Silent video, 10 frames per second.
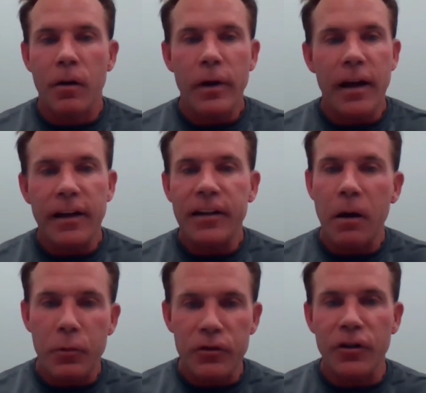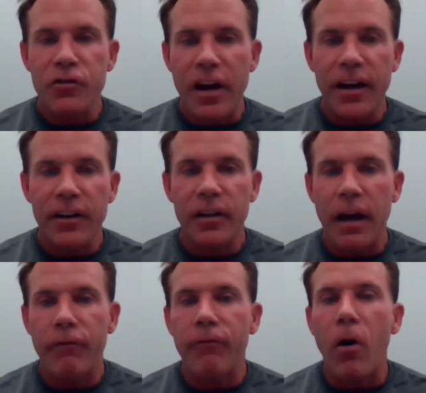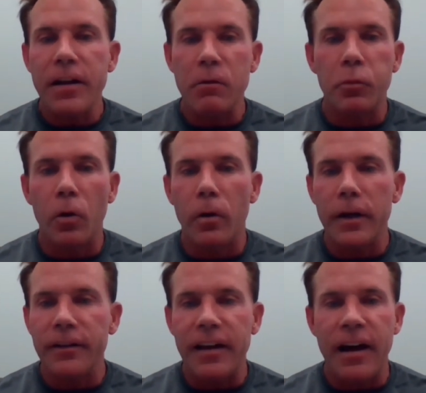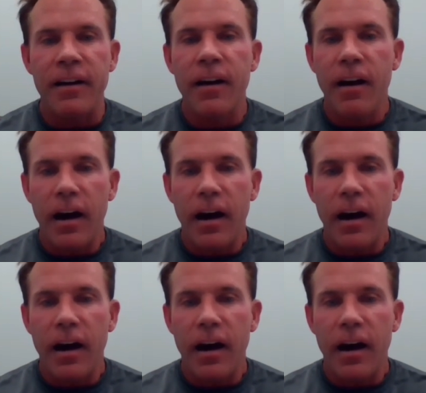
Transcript: we had temperature checks, and I have 40 employees that